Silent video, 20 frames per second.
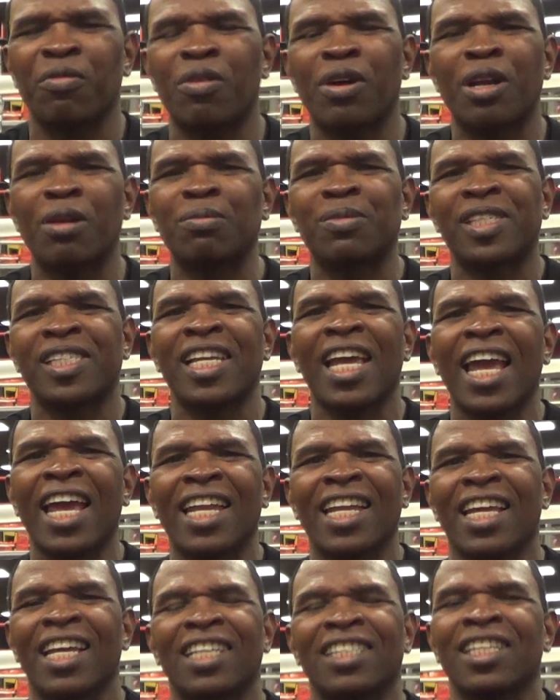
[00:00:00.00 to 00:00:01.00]
Okay. What I'm
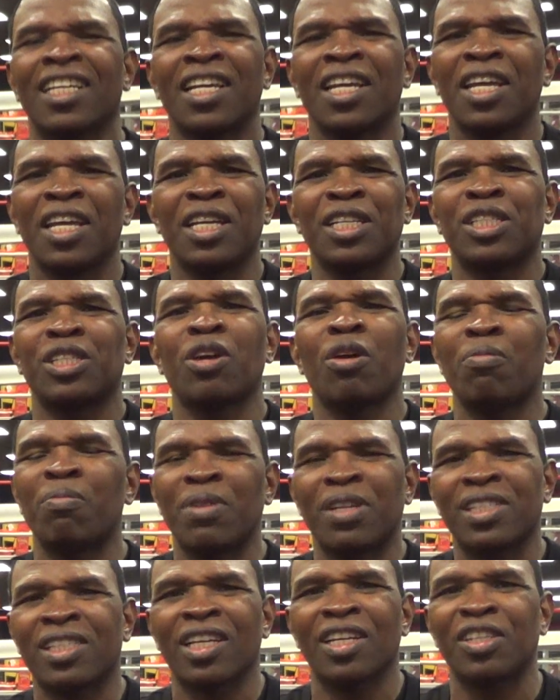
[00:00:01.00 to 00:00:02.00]
saying is, it's no
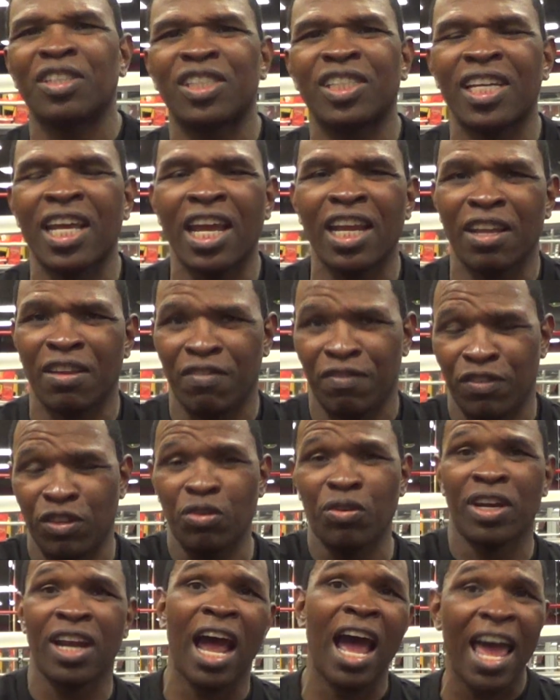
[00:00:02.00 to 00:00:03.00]
misunderstanding. If
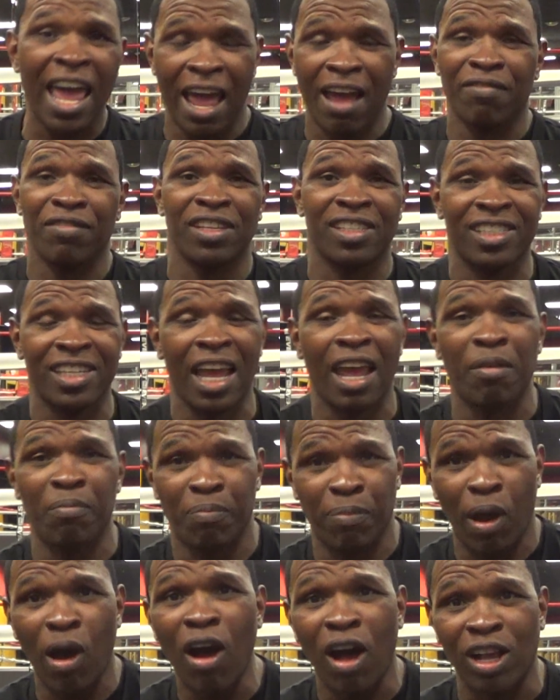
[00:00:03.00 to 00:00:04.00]
you and I have the same
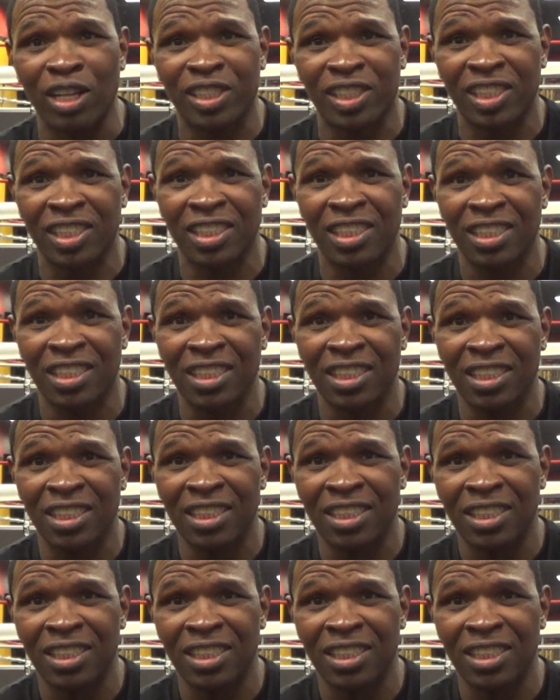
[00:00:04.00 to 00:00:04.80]
boss, mm-hmm.